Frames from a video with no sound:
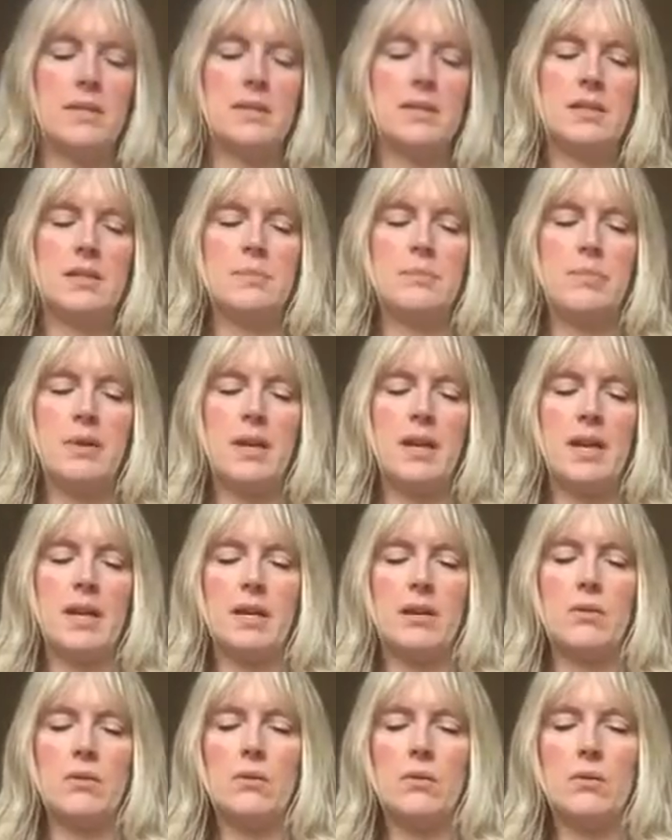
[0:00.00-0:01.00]
this is
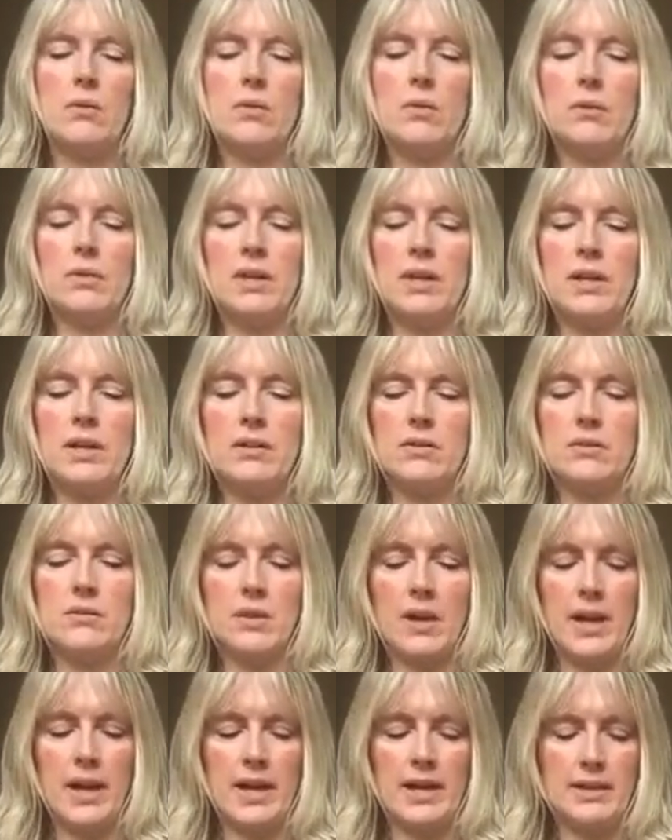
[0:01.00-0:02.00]
being all in
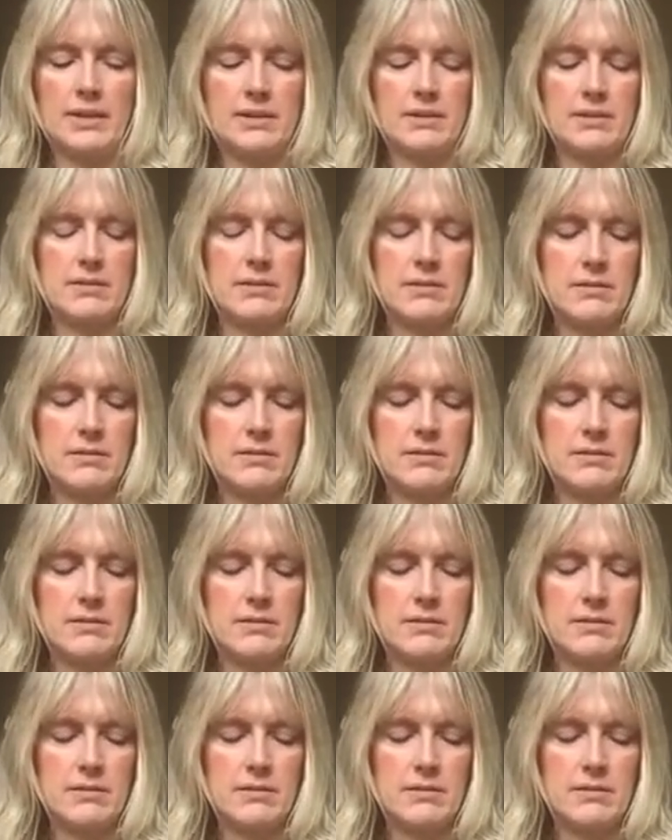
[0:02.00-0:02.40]
your head.